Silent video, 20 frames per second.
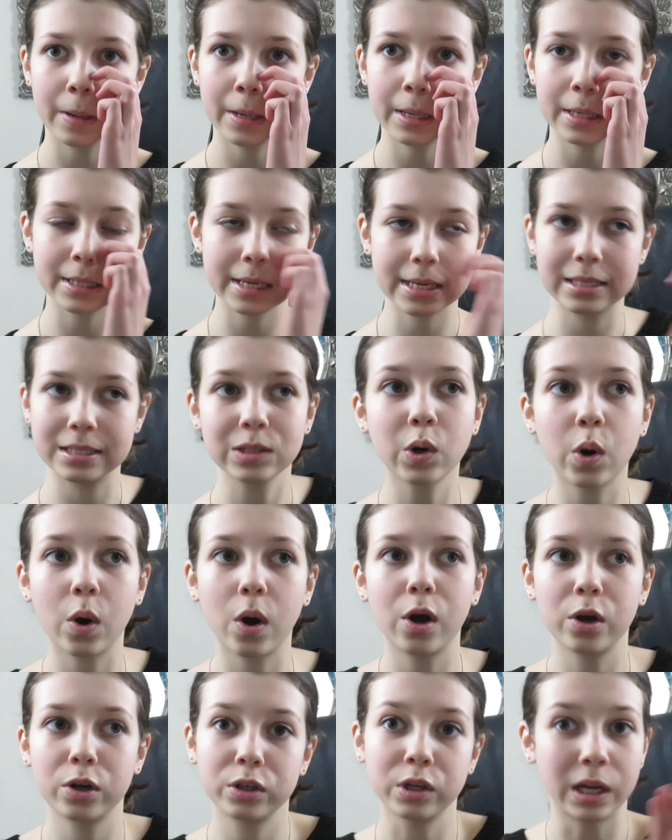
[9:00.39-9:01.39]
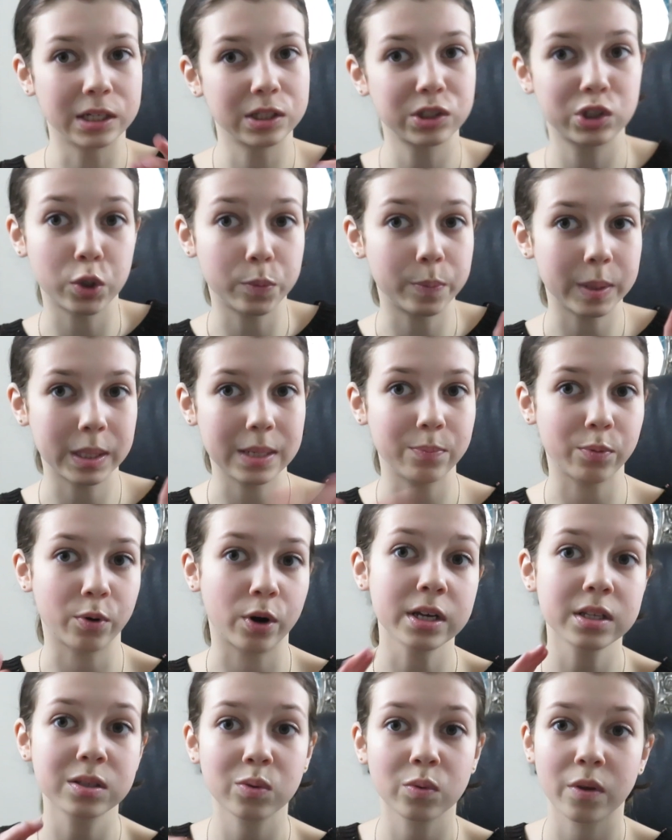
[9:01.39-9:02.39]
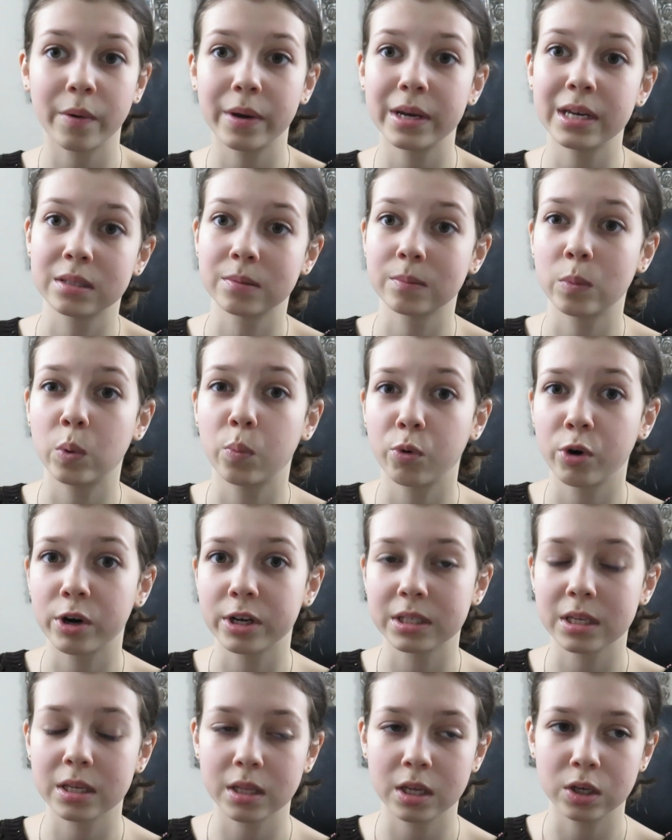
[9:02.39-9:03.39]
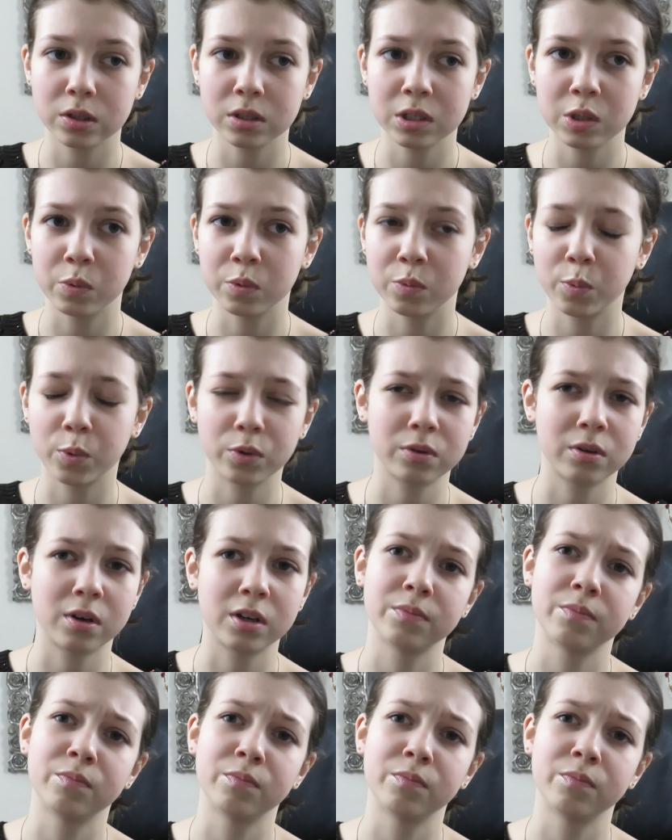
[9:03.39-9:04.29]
it's not stupidly priced, although it is more pricey than you would want a